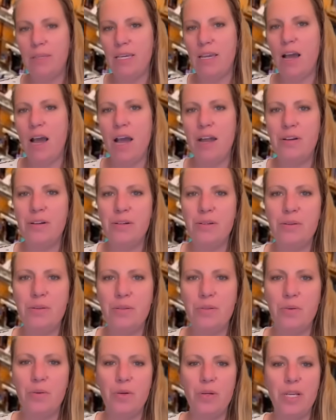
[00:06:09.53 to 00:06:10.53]

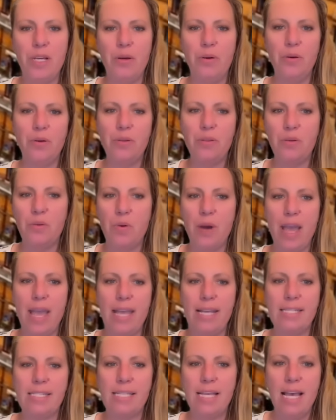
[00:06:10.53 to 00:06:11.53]
130
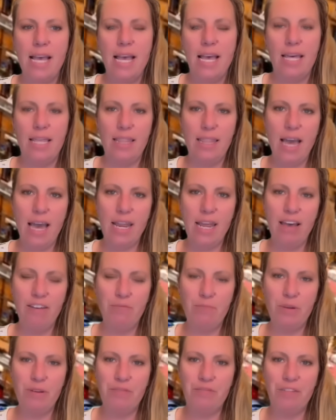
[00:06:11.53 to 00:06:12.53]
earthquakes that
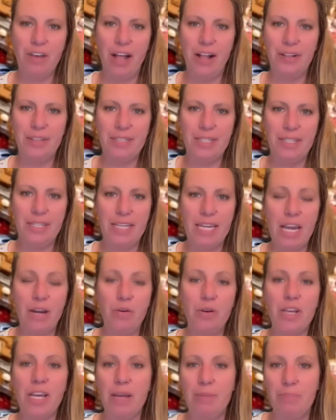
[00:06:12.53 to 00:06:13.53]
have been felt in the
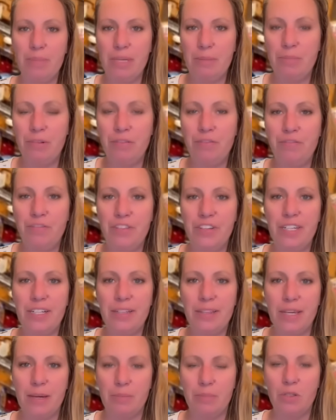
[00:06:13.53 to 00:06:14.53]
area and people feel
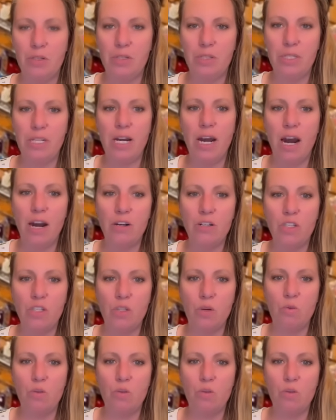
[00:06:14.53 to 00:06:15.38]
them because they are so